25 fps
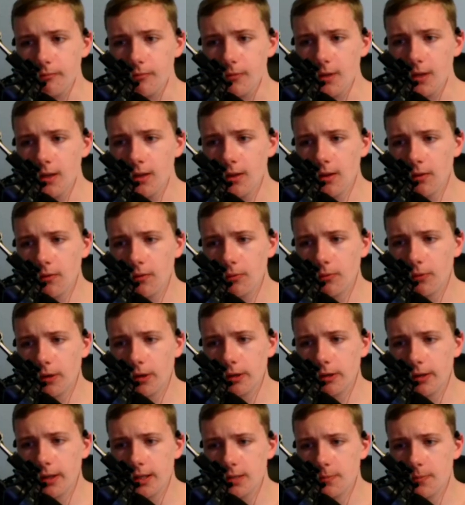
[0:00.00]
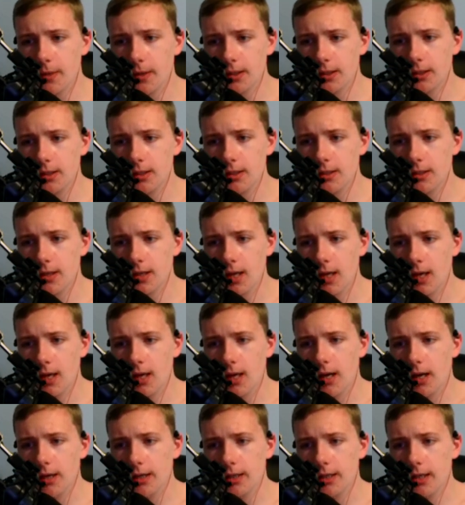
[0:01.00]
And then the final aspect is,
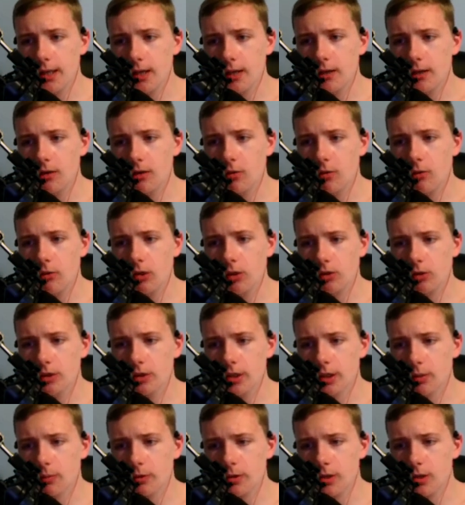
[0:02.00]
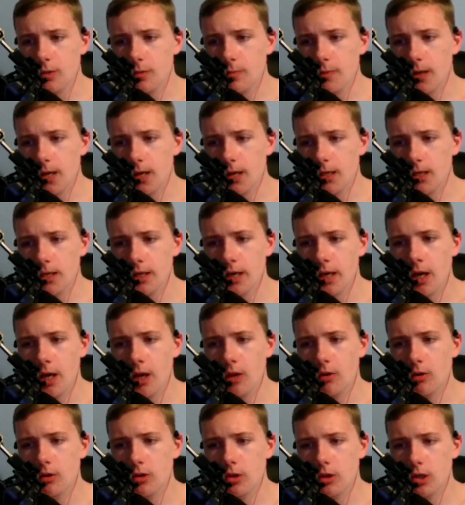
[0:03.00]
again, it looks like we're in space.
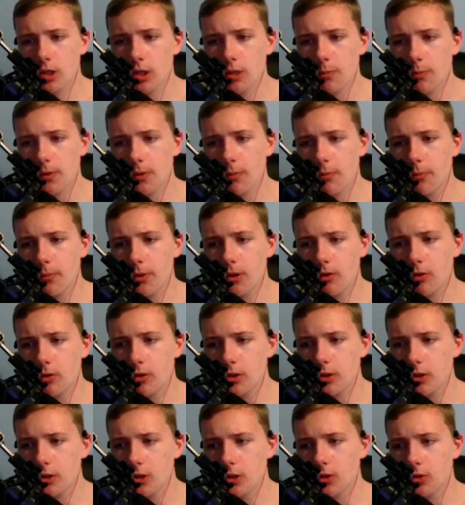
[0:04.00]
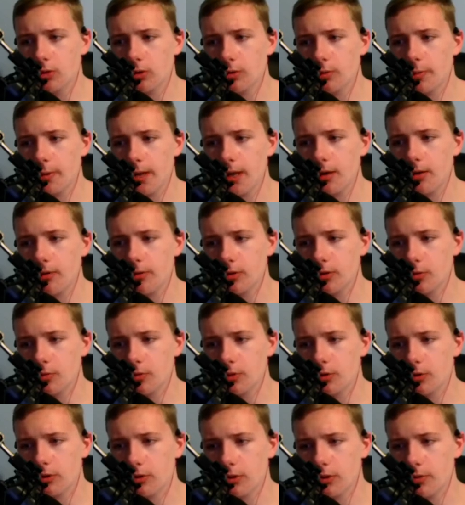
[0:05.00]
There's just some computers and solar panels,
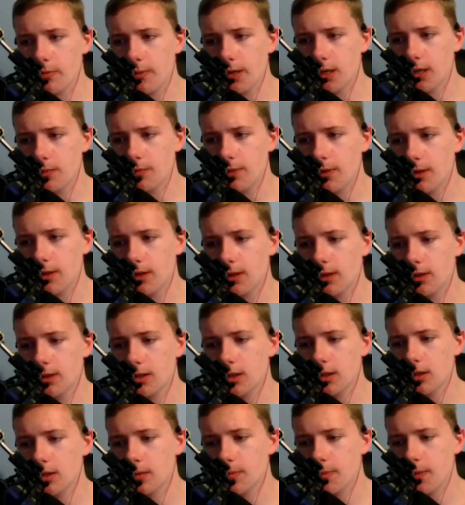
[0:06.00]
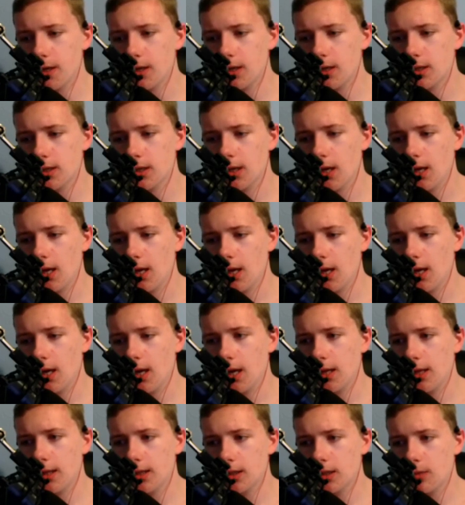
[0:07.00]
which also makes me think it's in space.
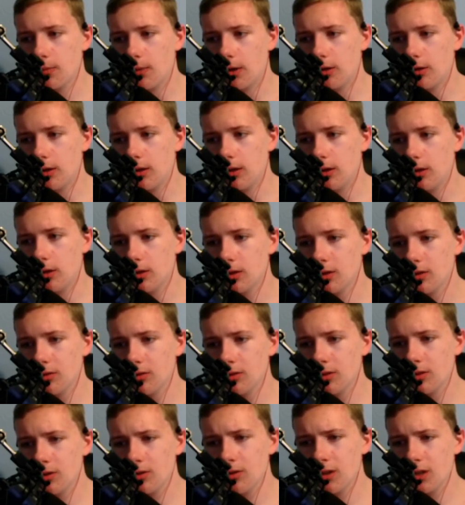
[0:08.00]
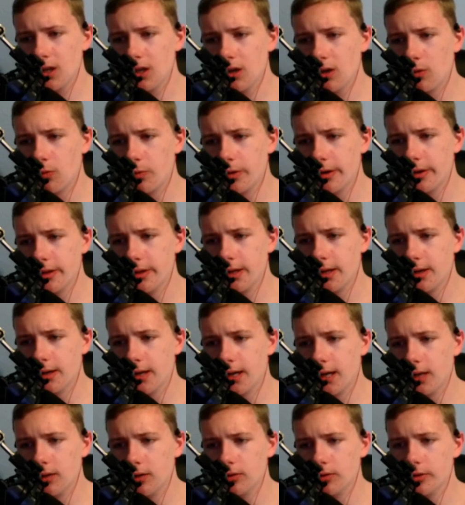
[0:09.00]
And that's about it. It's also kind of weird that it
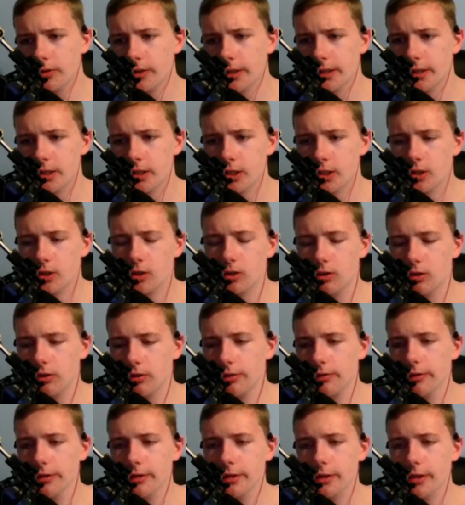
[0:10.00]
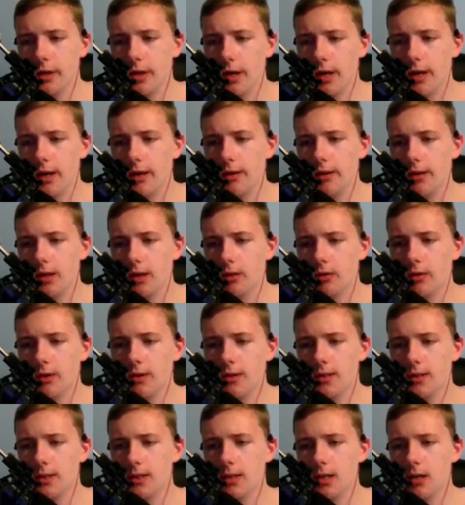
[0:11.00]
kind of looks like skulls that are in
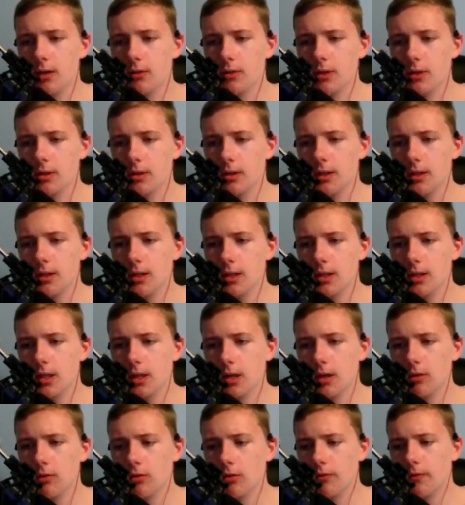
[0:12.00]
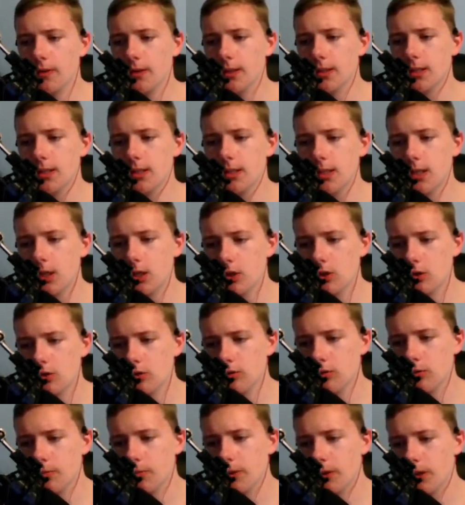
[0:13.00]
this narrow slice. I don't know if that's
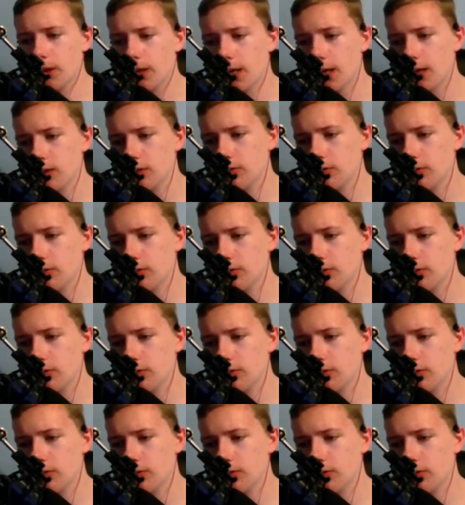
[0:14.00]
intentional, but it kind of